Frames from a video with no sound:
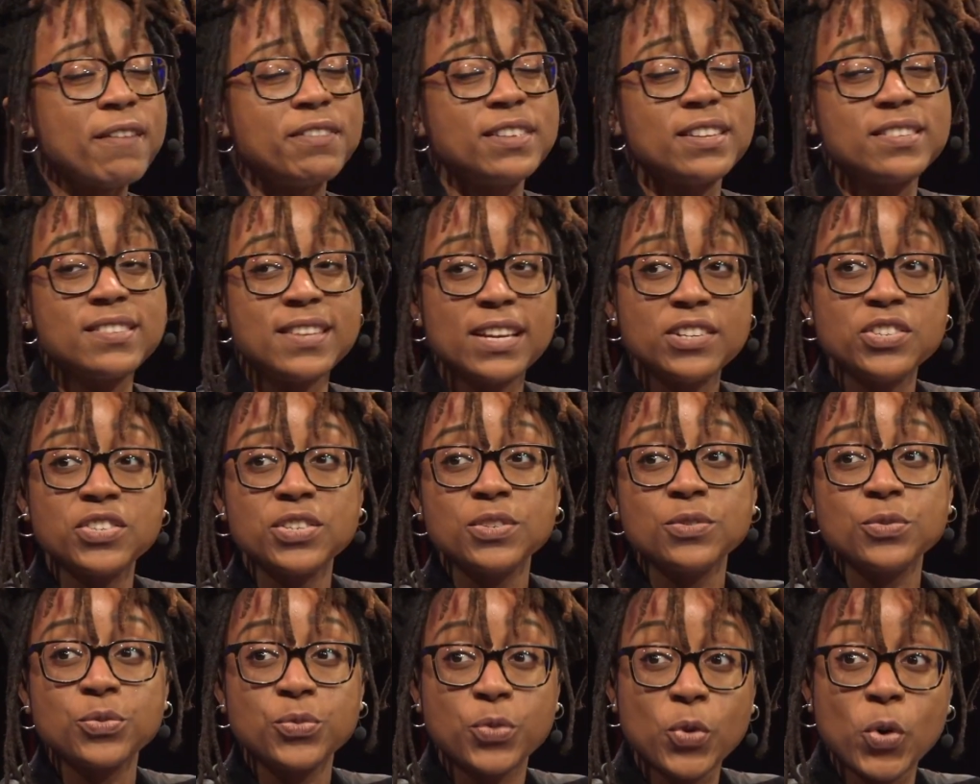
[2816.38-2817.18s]
the
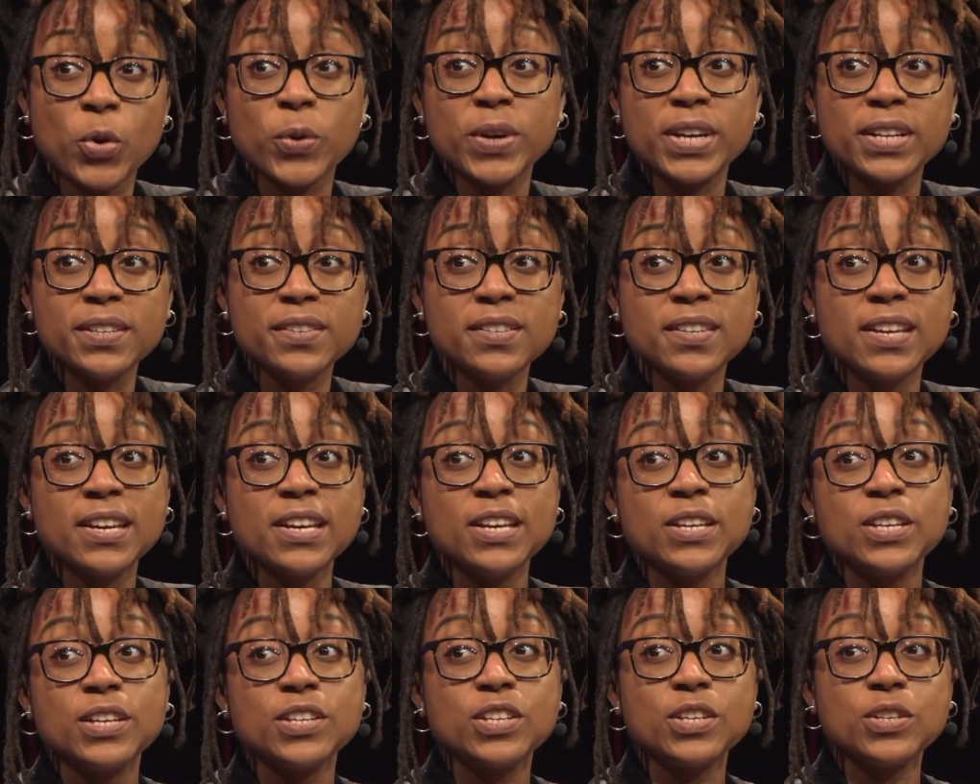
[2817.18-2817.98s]
attention for it,
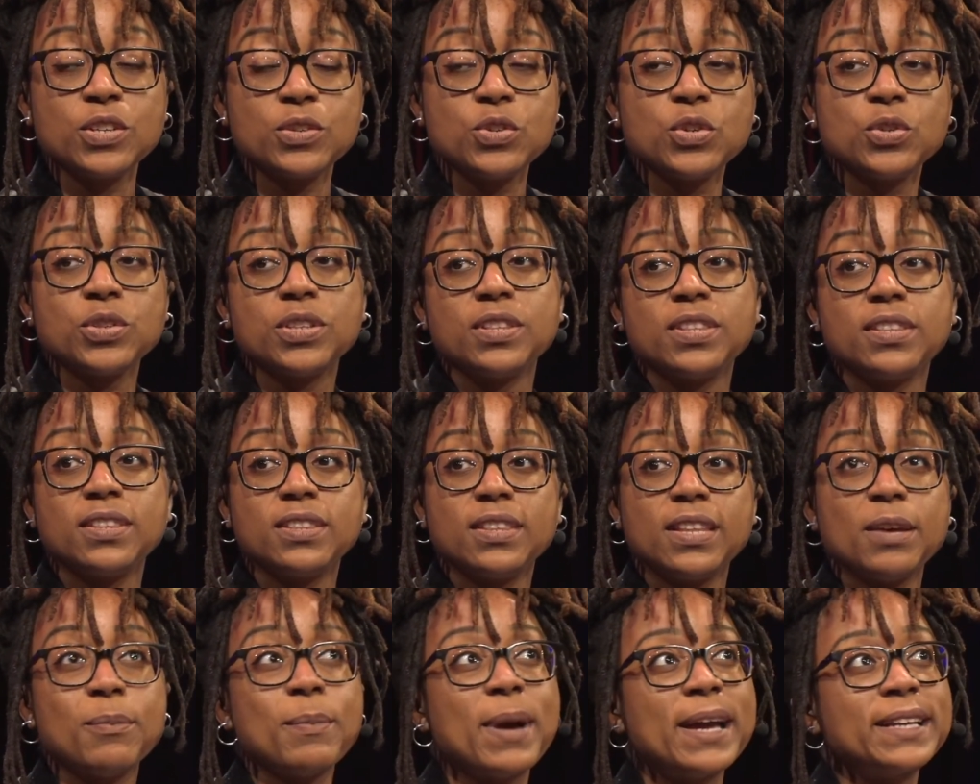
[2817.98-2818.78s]

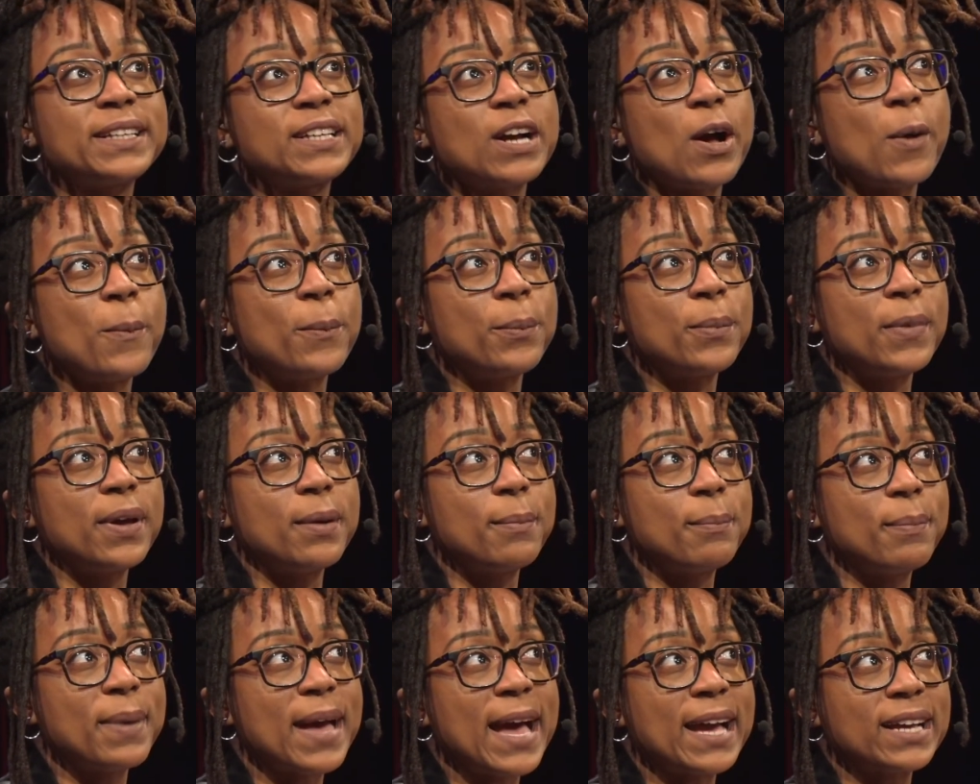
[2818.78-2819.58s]
they might come
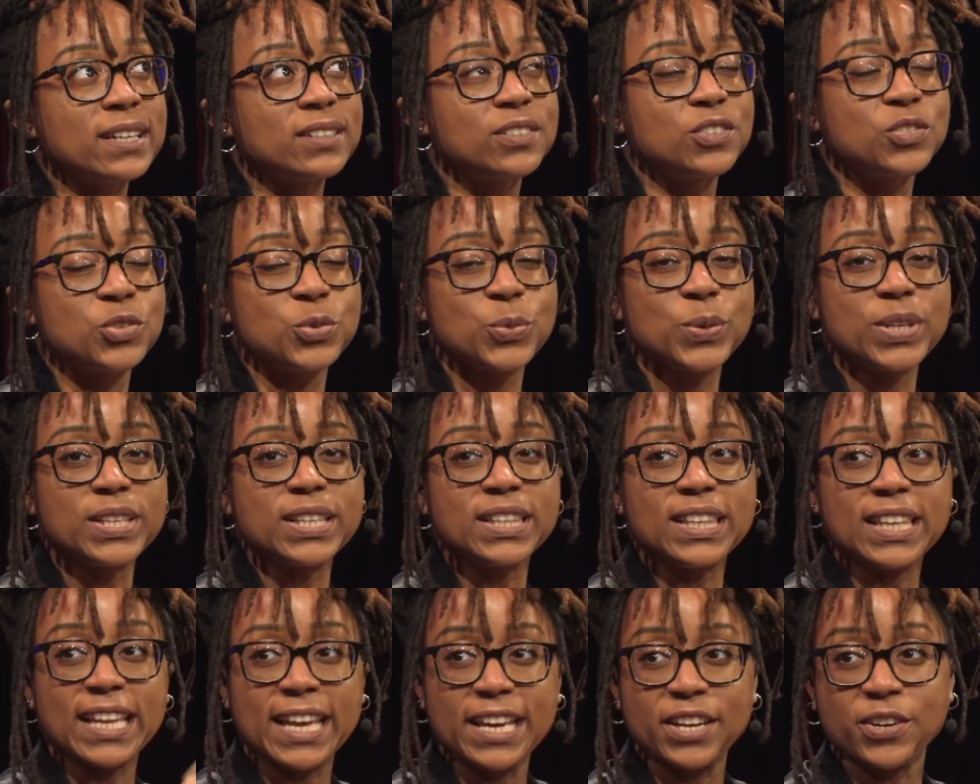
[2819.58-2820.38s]
back to it
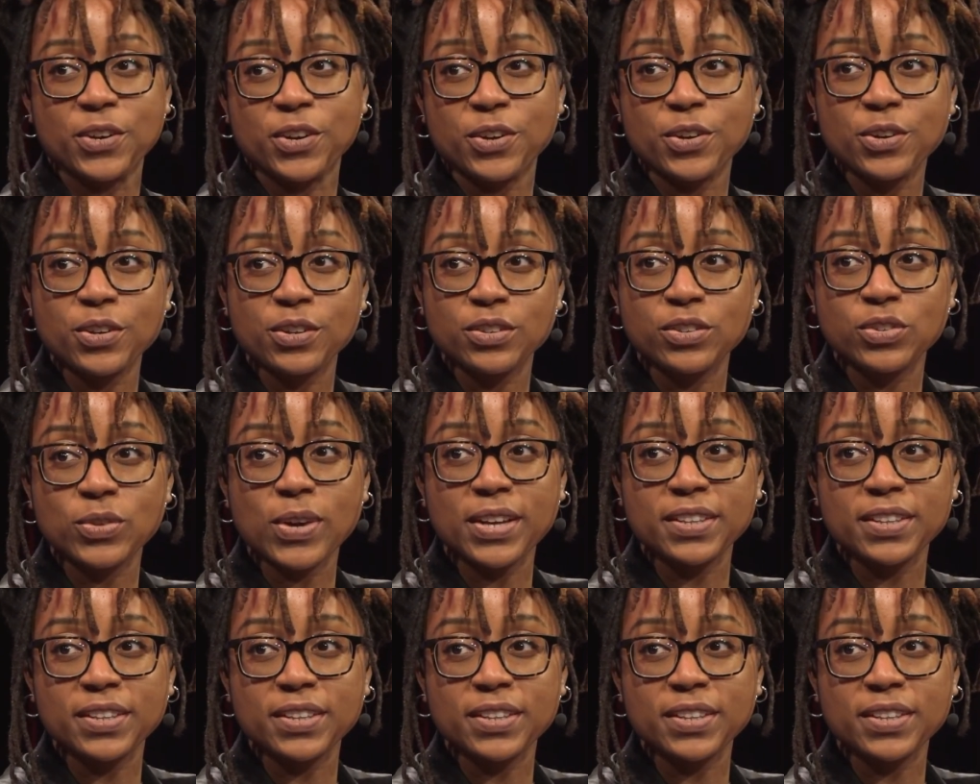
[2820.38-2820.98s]
later. So I